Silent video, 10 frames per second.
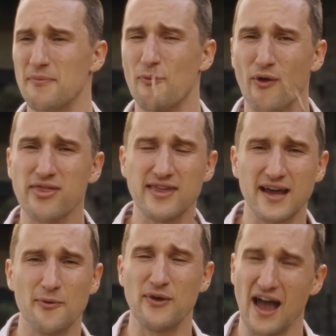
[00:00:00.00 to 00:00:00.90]
But one
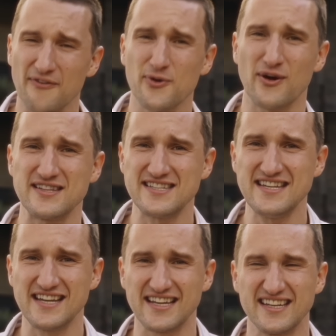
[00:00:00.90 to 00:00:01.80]
thing we haven't quite
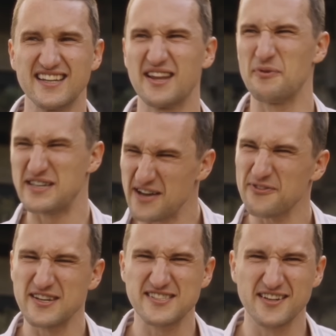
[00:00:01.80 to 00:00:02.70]
seen yet that we
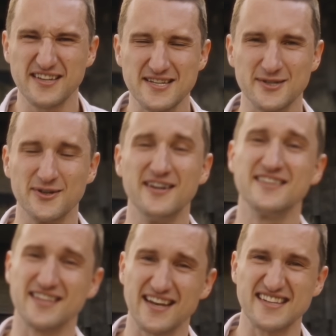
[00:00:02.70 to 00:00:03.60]
definitely still need to,
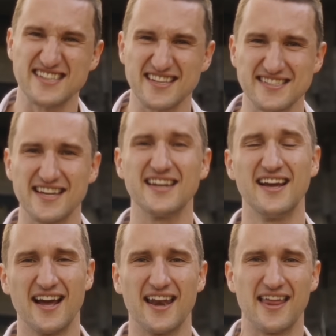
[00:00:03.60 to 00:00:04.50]
it's a nice sunset,
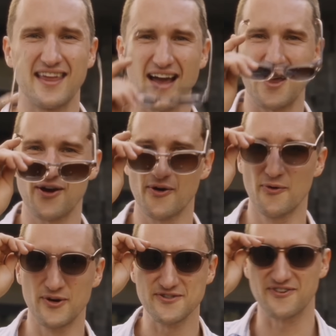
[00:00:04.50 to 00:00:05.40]
and I think I know
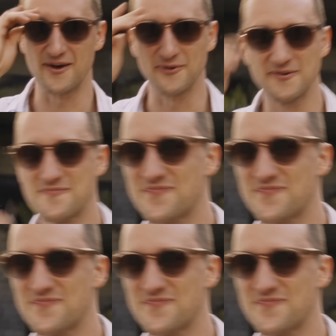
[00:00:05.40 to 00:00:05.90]
where to find one.